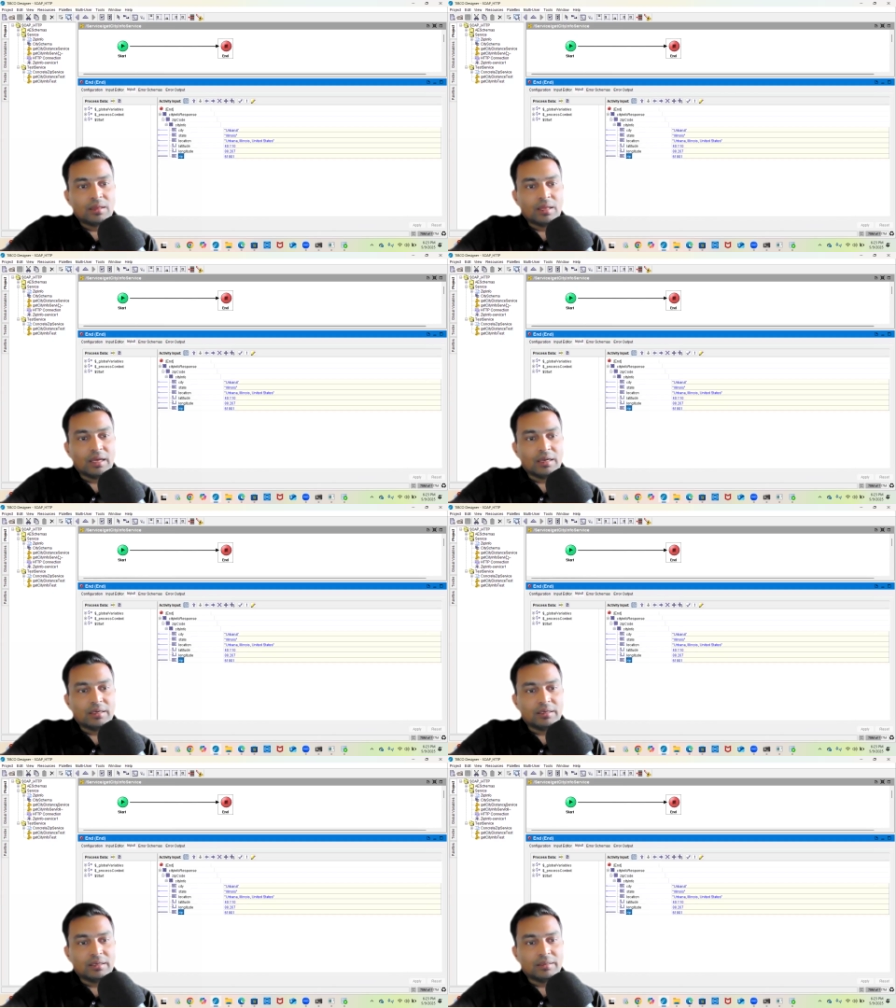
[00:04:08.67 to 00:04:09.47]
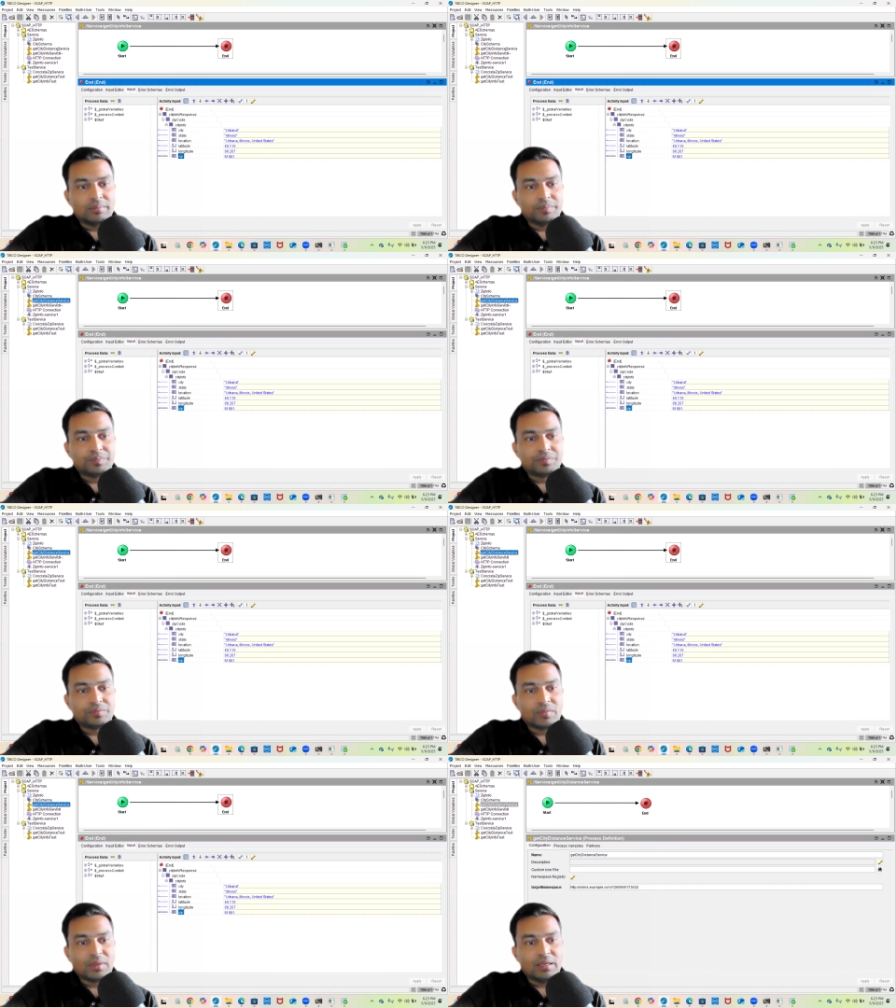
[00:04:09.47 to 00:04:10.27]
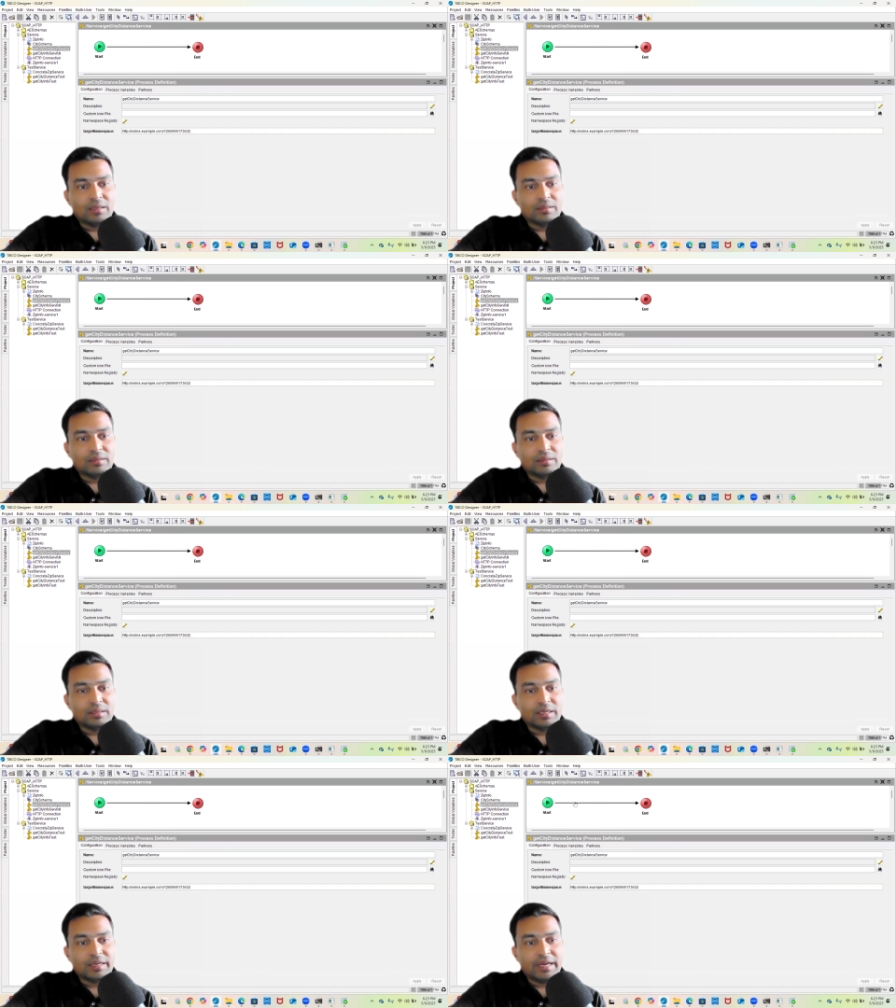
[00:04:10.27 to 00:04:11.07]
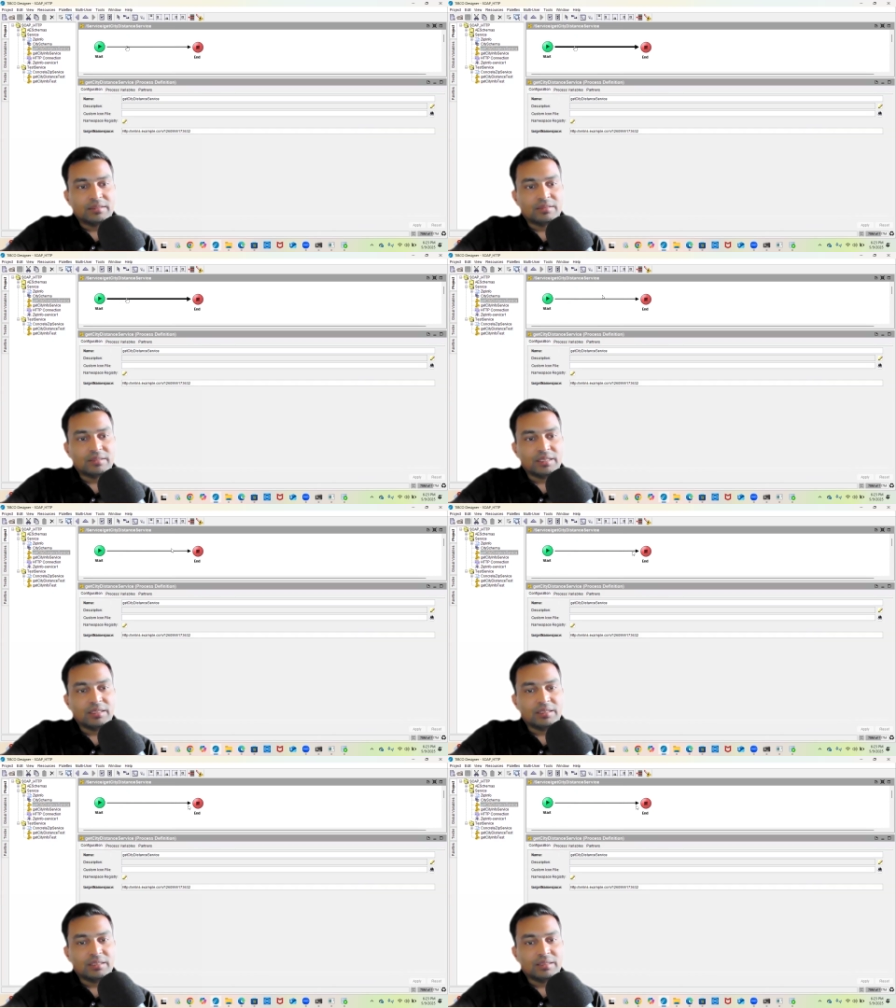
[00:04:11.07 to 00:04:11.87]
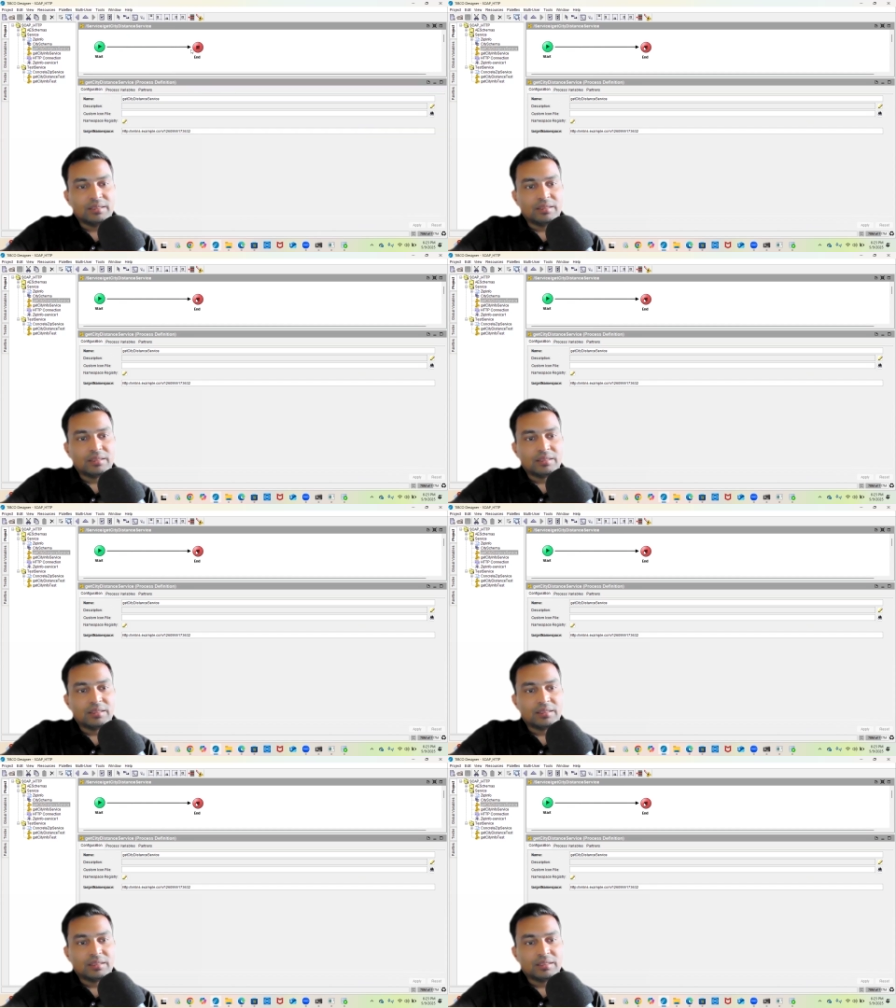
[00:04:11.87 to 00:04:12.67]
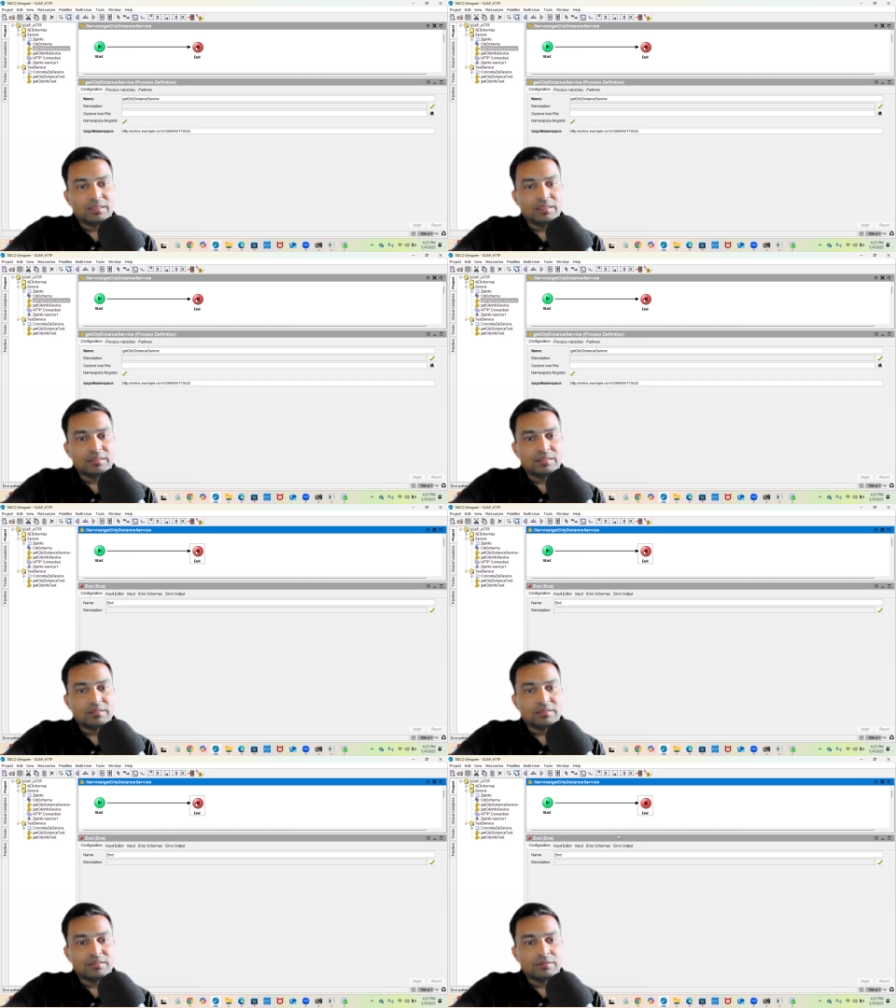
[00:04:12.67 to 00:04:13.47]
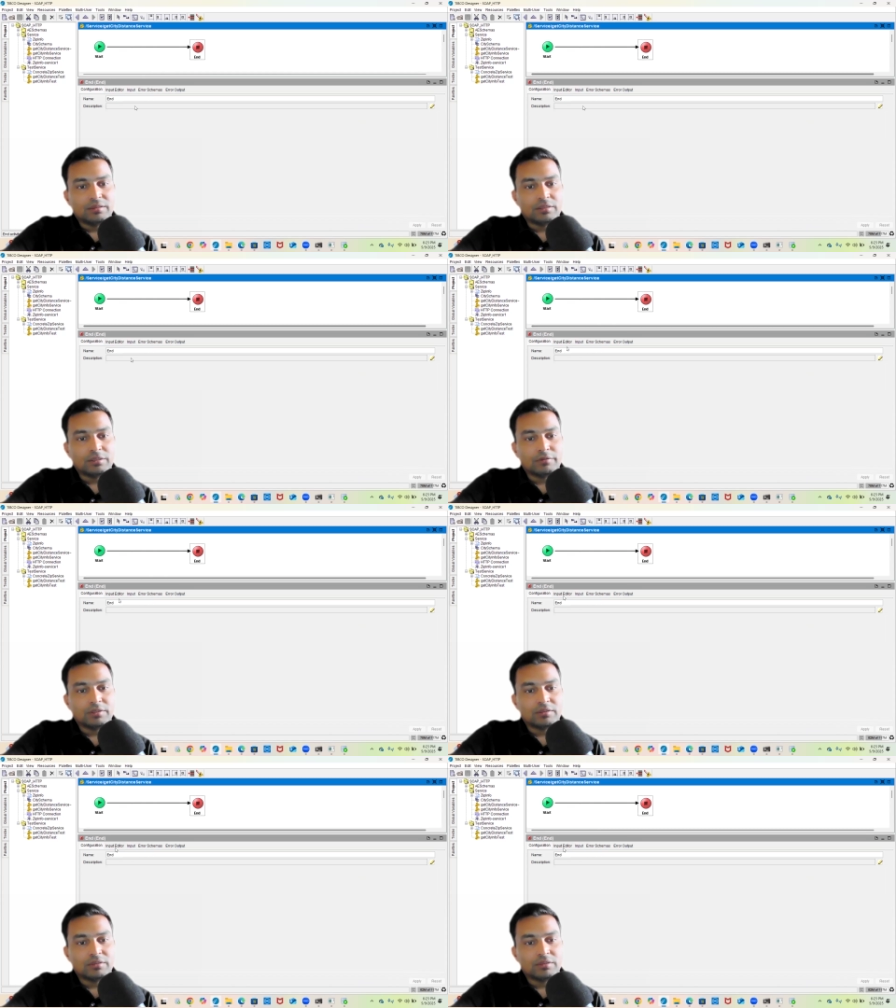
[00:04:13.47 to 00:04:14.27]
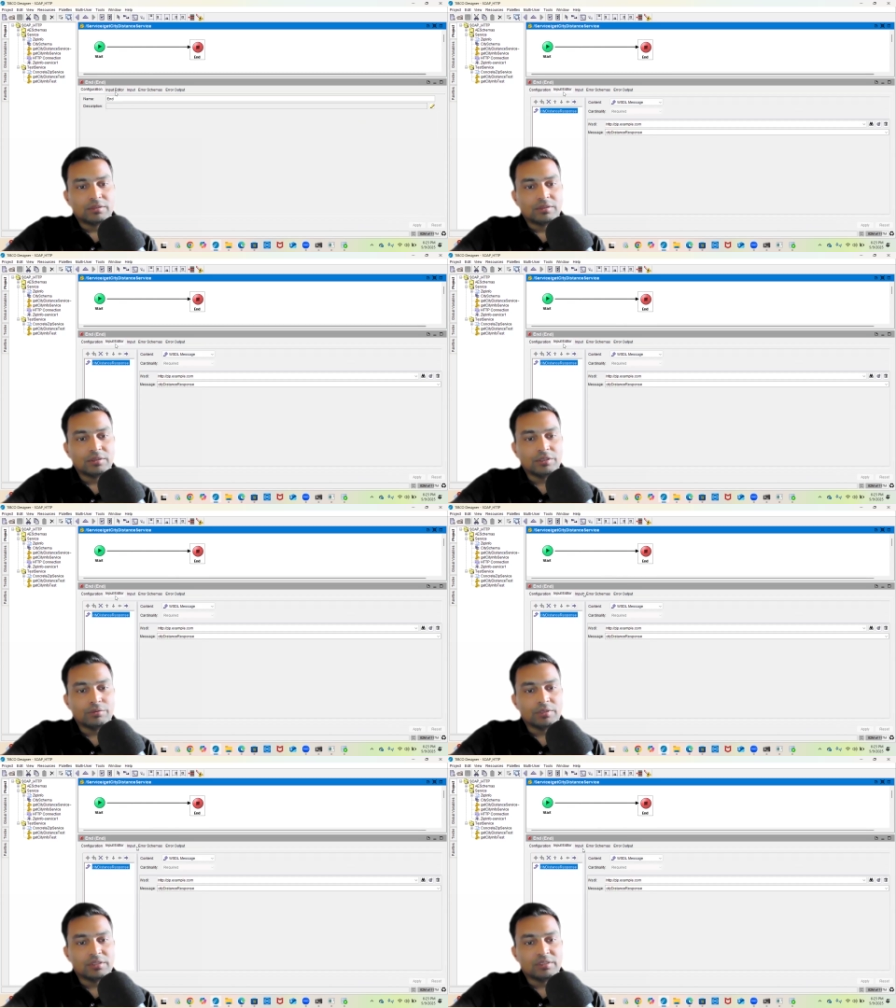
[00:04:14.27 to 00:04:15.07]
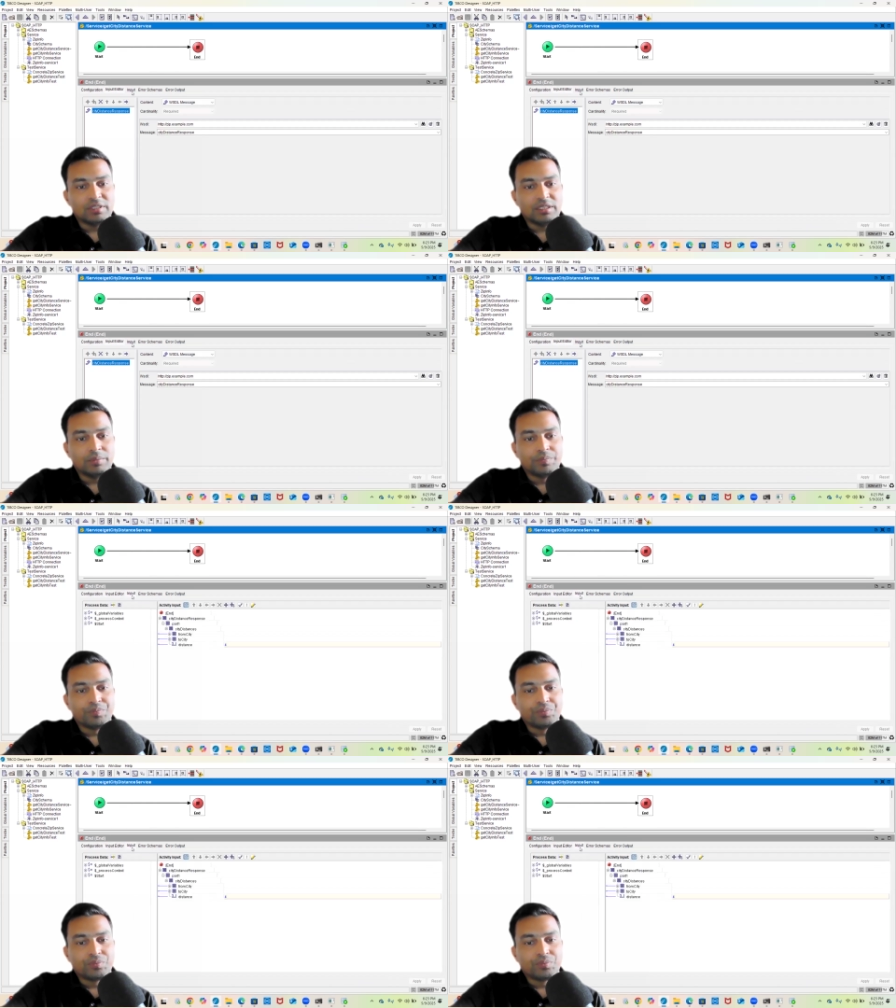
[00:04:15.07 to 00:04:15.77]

And in the get city distance service, you will see